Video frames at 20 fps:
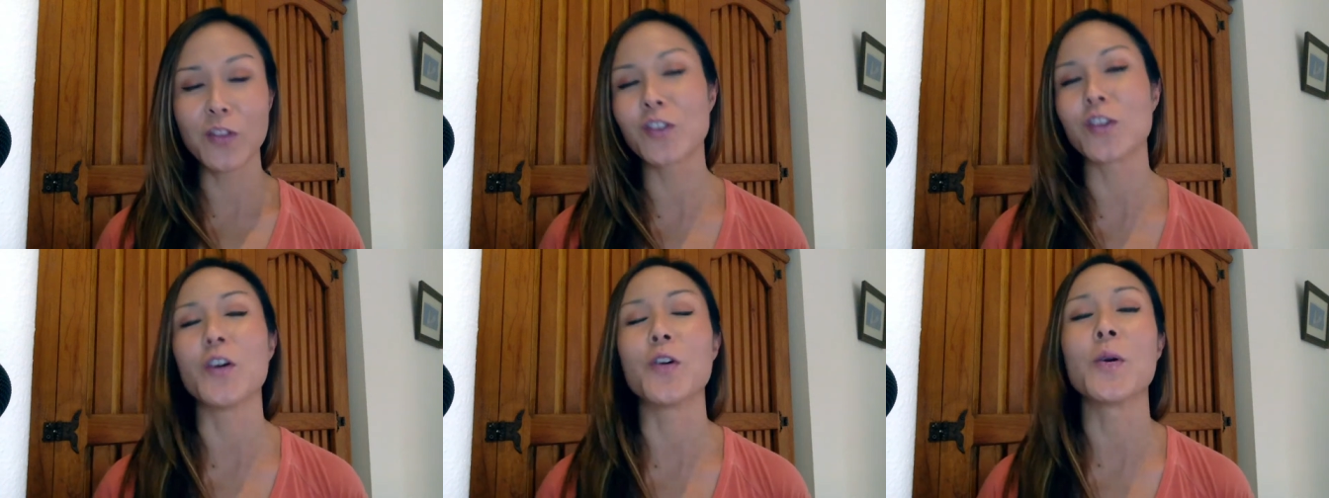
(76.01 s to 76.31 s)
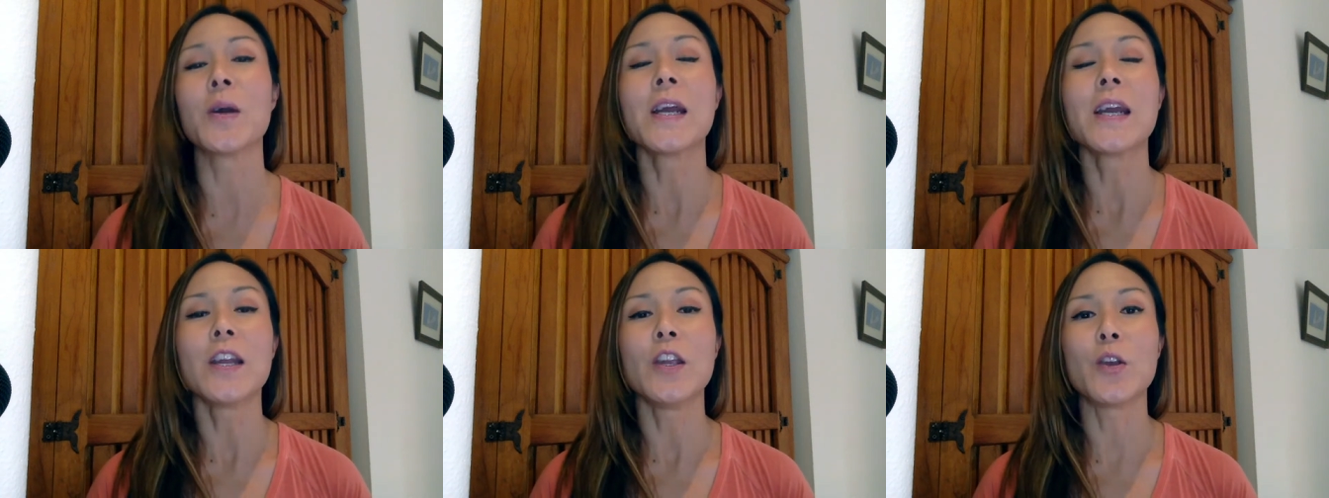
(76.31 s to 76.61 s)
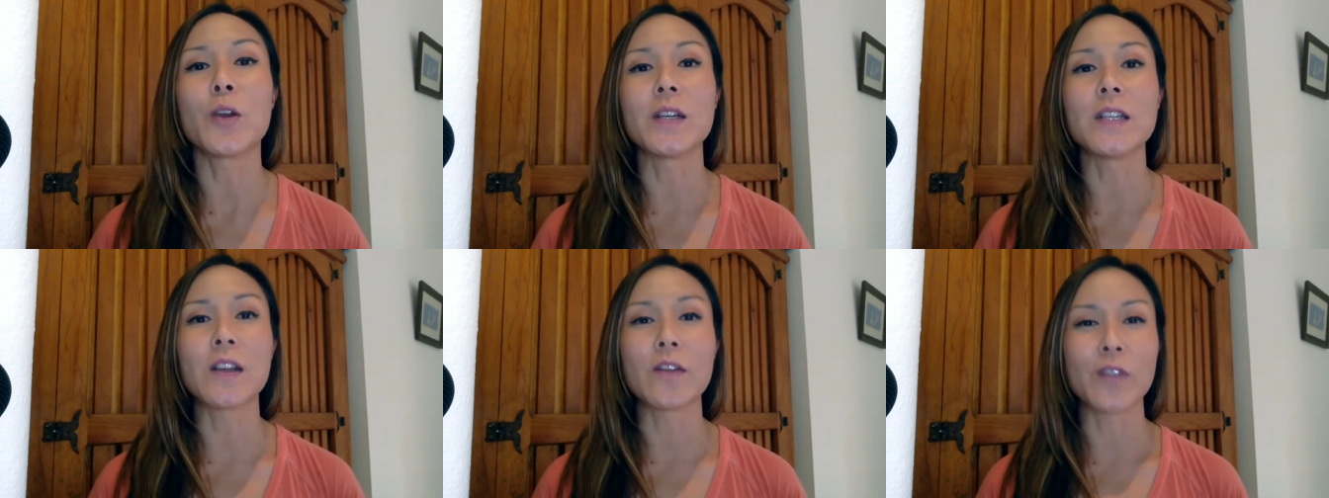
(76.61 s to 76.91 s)
So
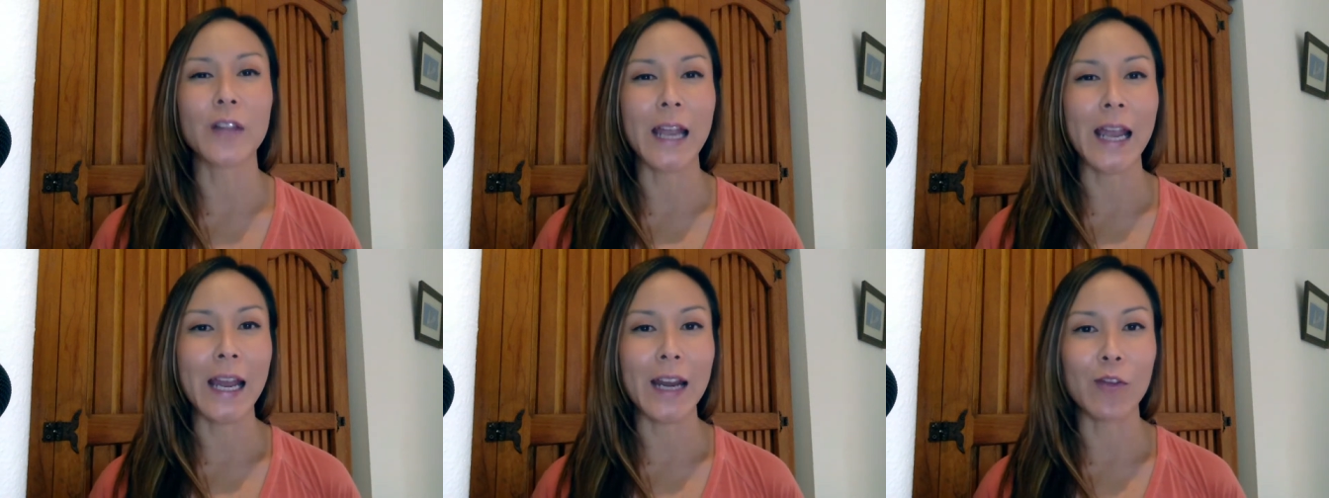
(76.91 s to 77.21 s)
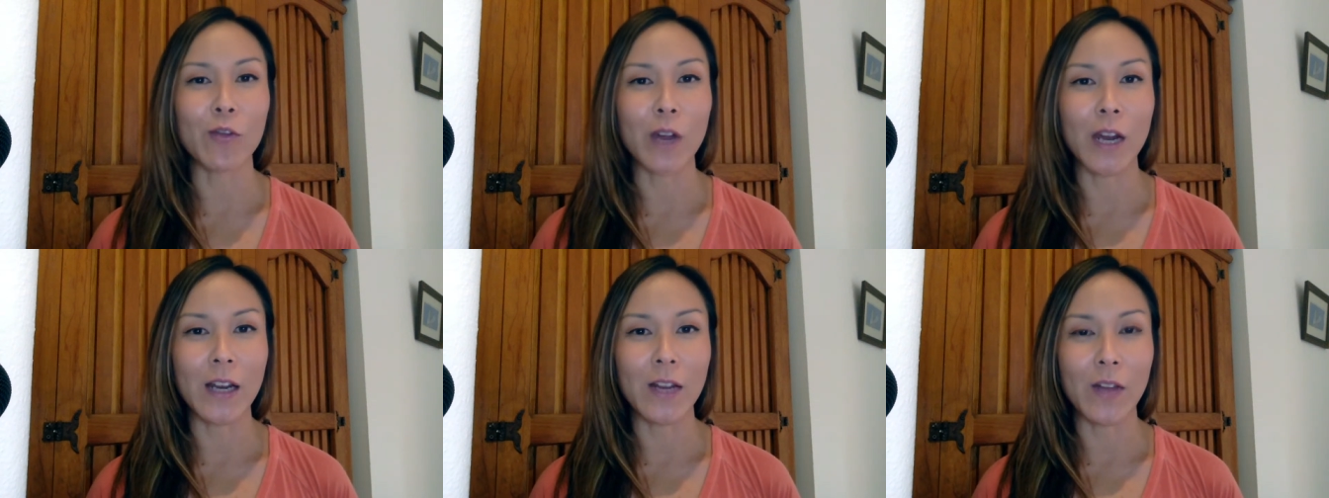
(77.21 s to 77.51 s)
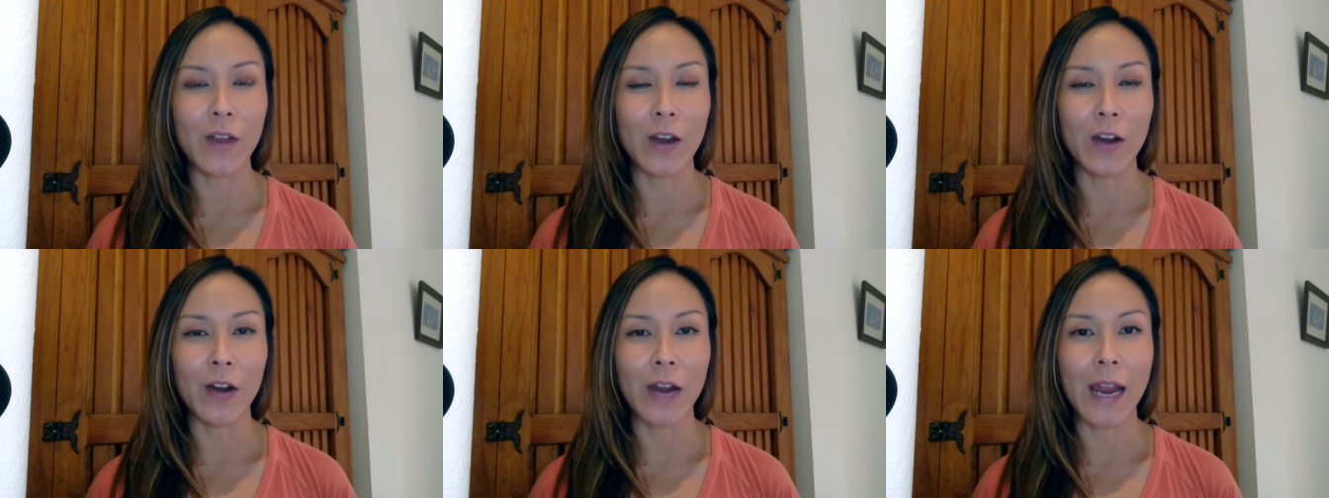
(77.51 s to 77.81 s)
you can definitely head right
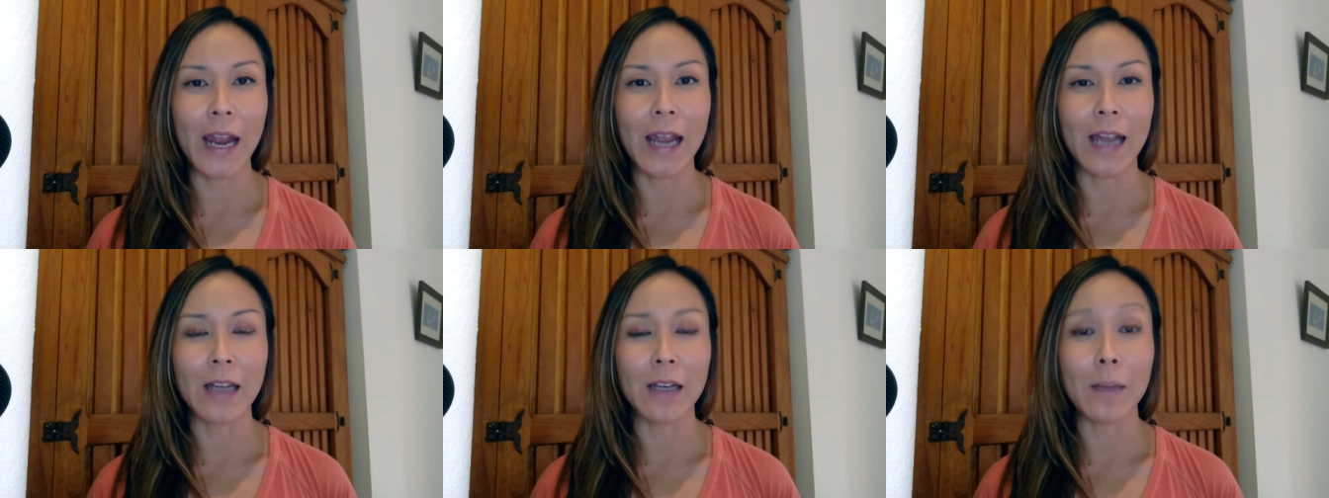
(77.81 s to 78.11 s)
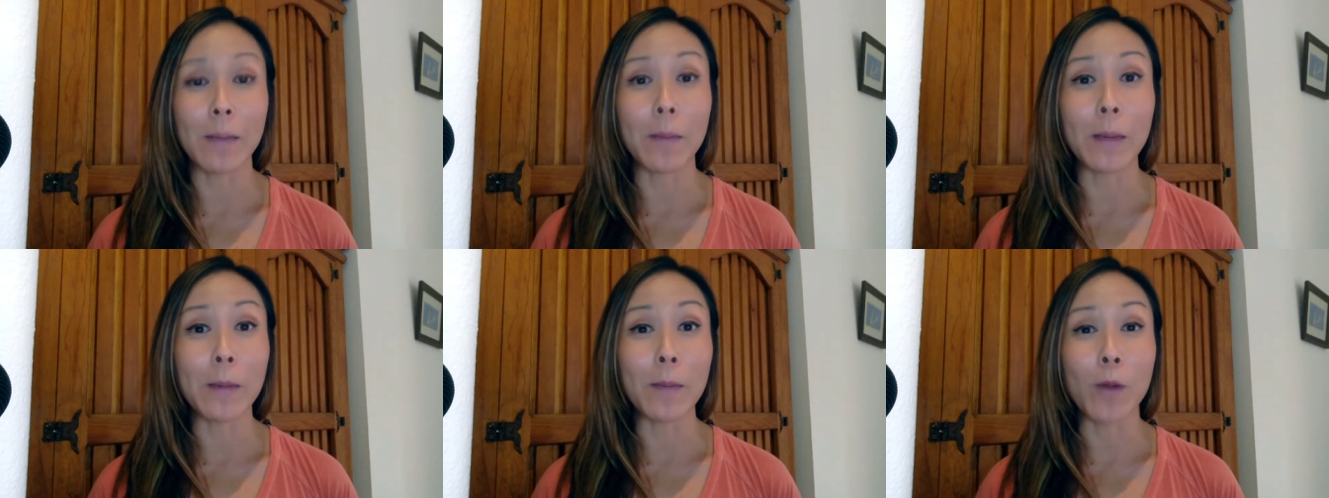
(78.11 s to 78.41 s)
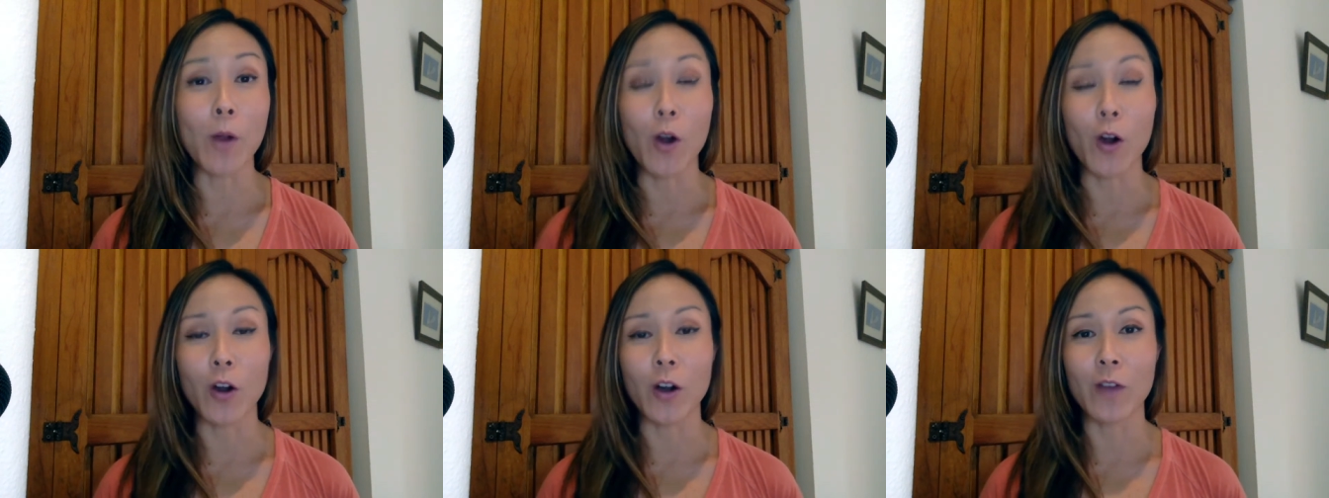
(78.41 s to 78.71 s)
there and be
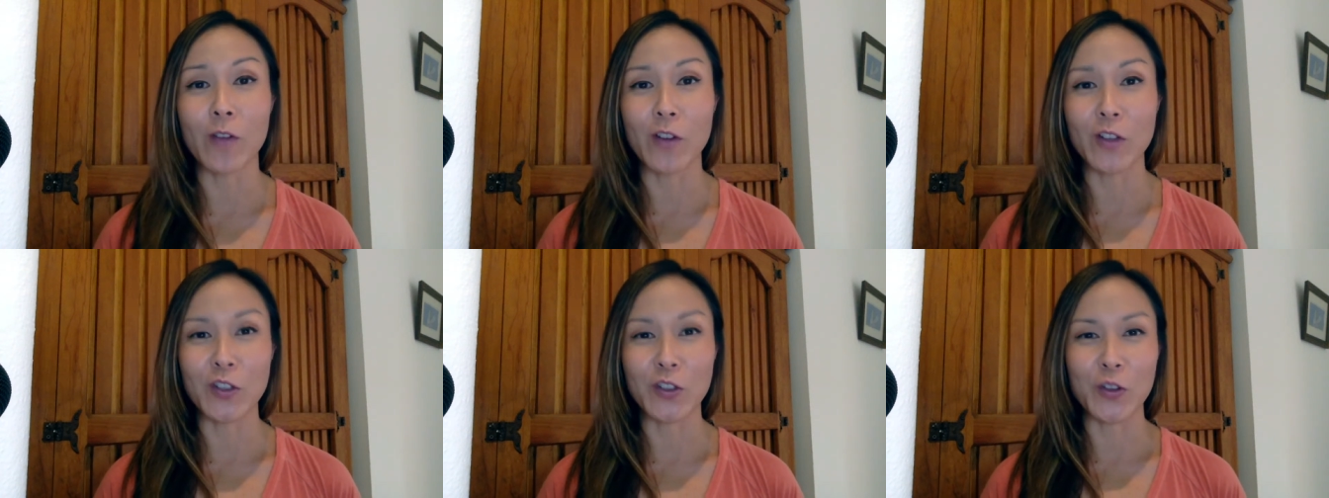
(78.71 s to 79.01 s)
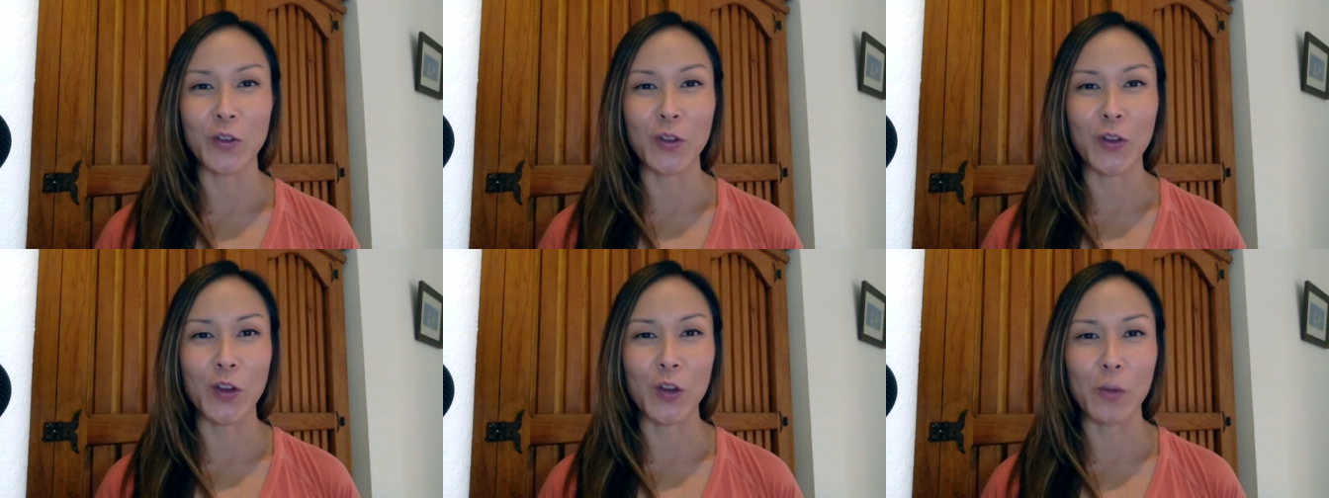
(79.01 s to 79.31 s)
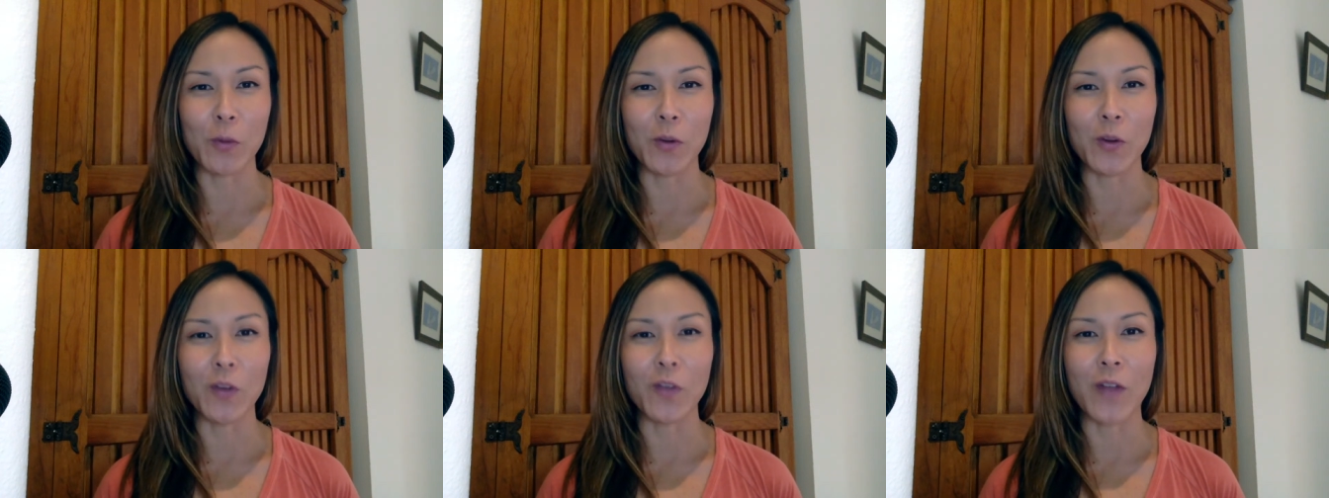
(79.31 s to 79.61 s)
part of our Screw the
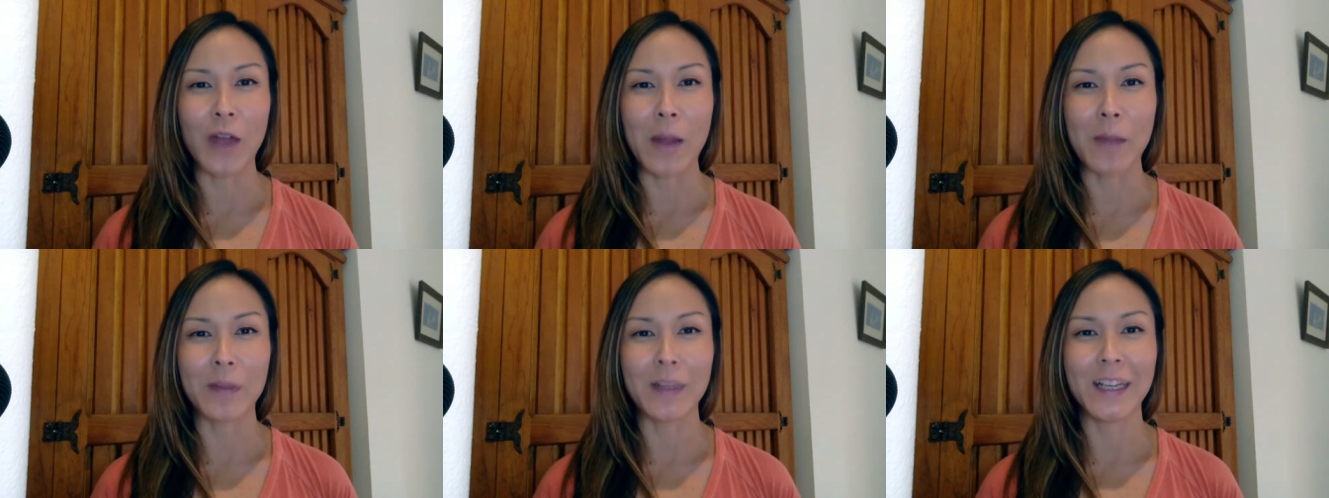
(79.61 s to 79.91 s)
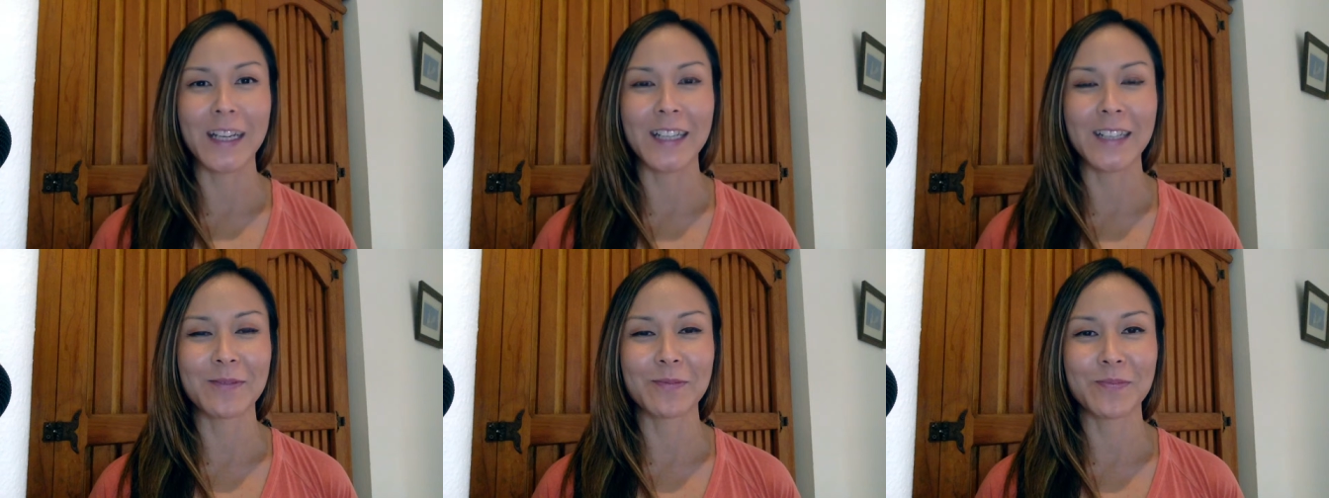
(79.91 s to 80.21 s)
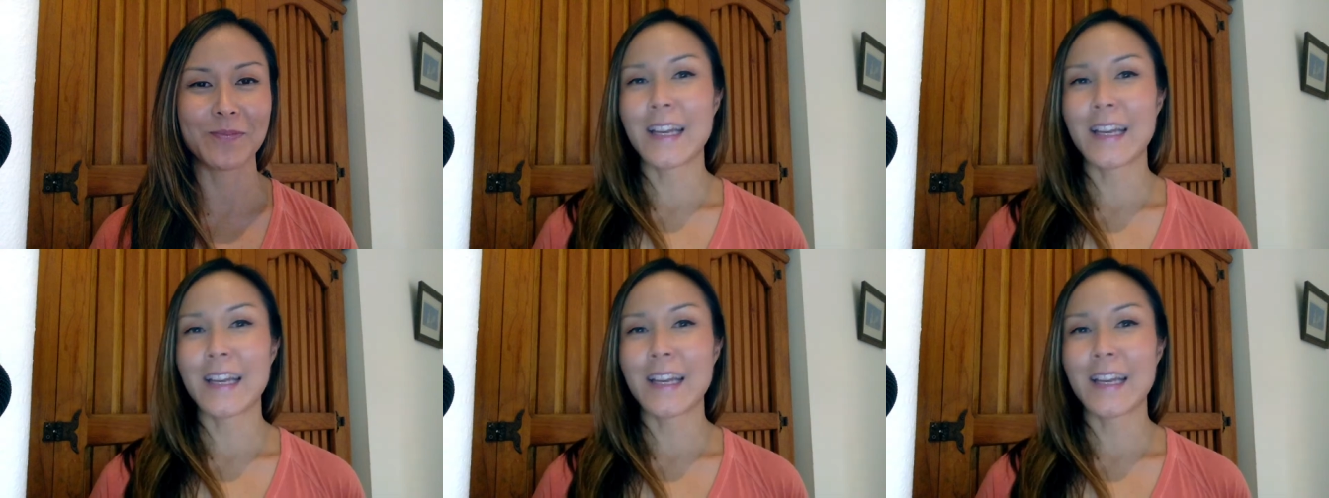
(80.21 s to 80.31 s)
Cubicle family.